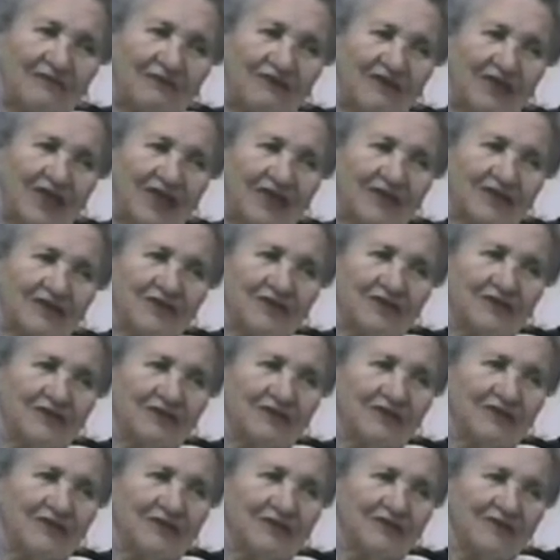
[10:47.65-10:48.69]
In fact,
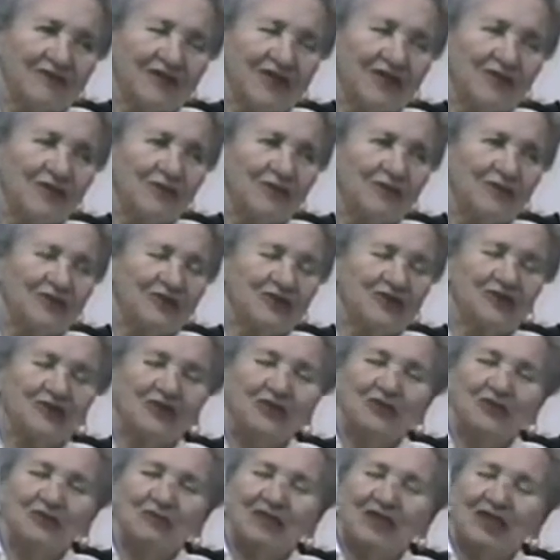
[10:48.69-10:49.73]
they always
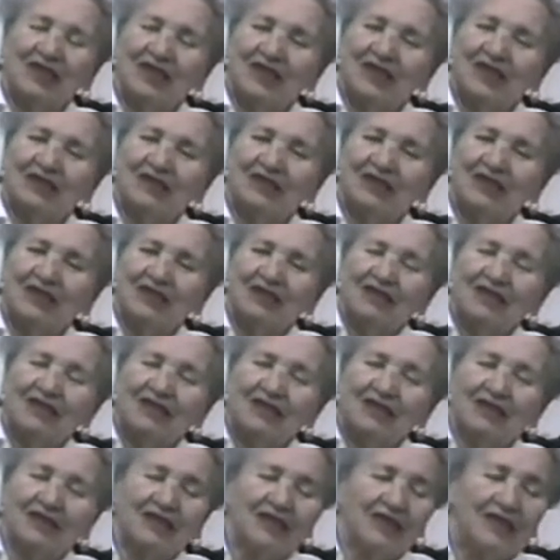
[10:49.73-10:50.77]
told me that
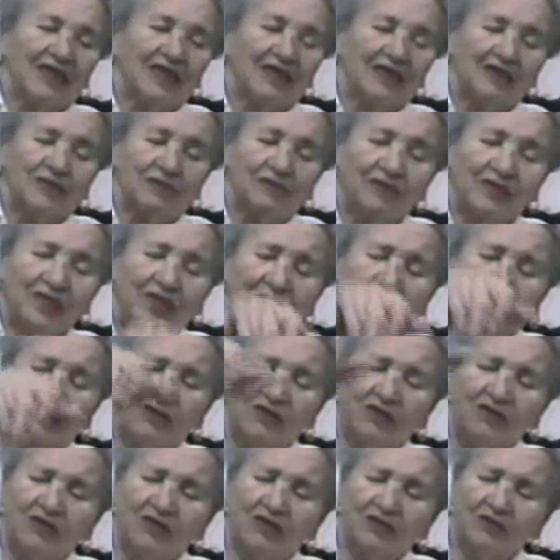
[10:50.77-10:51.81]
he had a big
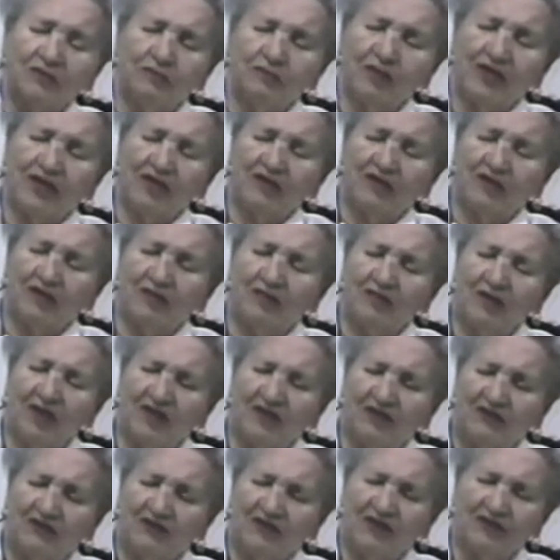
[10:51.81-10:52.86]
oil painted
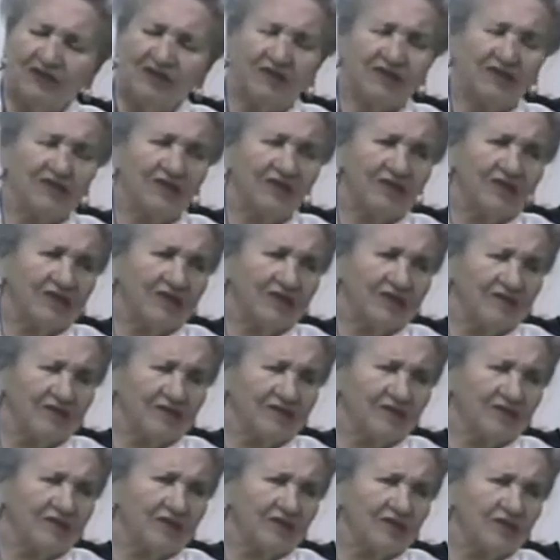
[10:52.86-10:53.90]
by a very
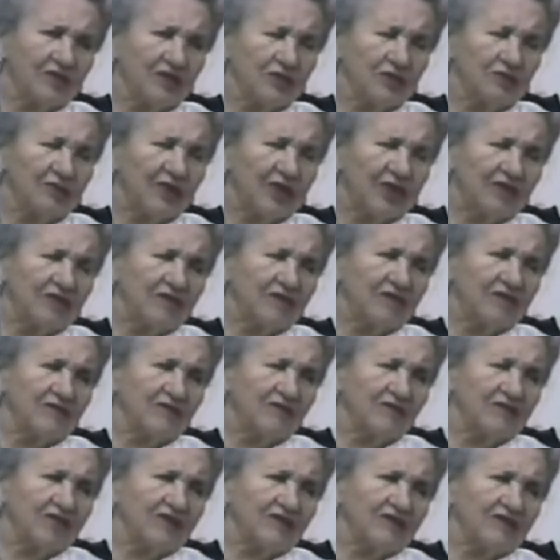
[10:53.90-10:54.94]
uh, good
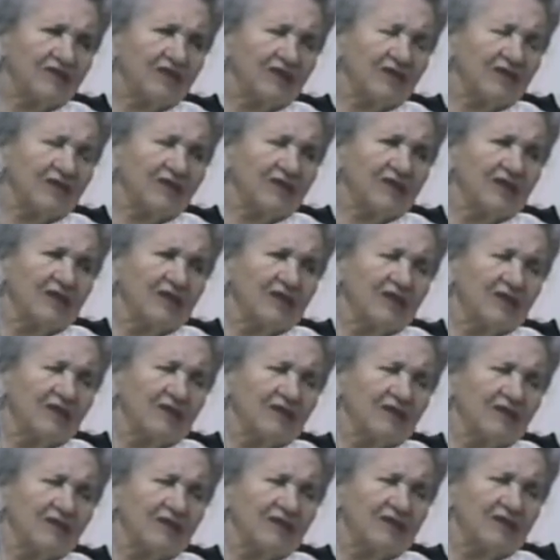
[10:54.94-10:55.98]
painter.
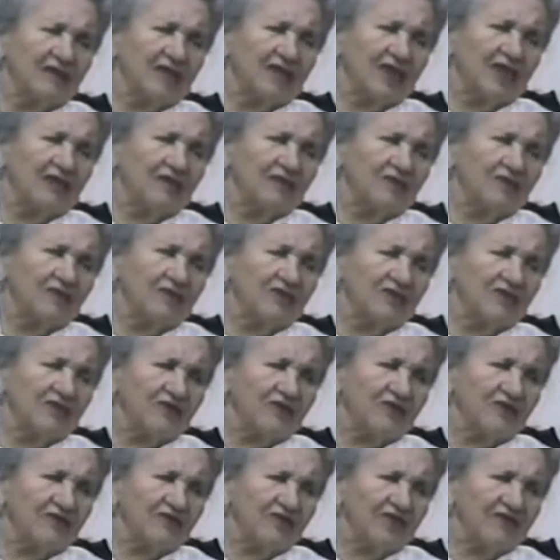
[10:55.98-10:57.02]
His name was
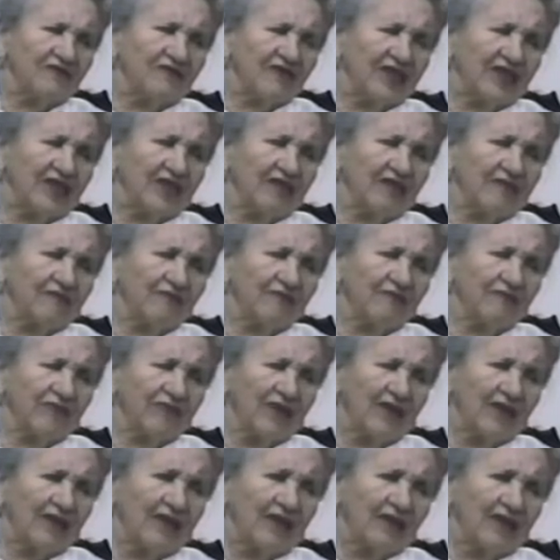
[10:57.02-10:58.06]
uh, Rivera,
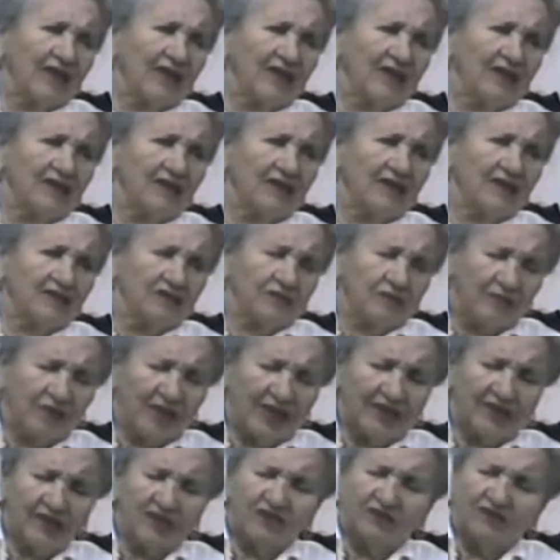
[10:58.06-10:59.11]
and a
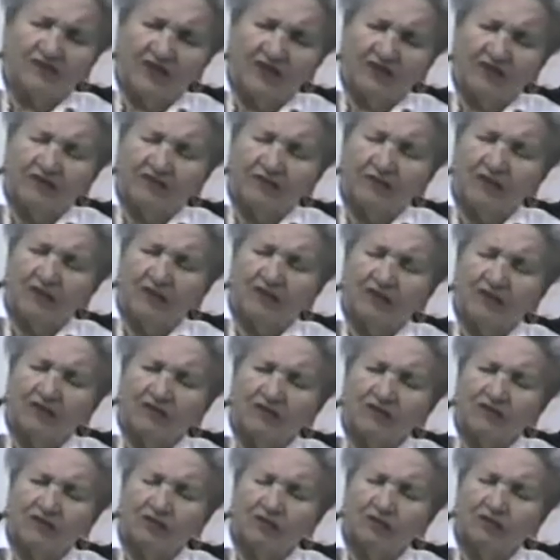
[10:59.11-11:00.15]
Spanish, very
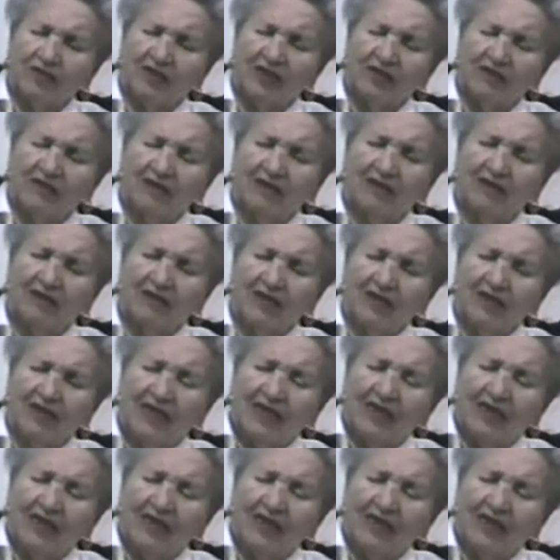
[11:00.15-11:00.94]
well-known painter.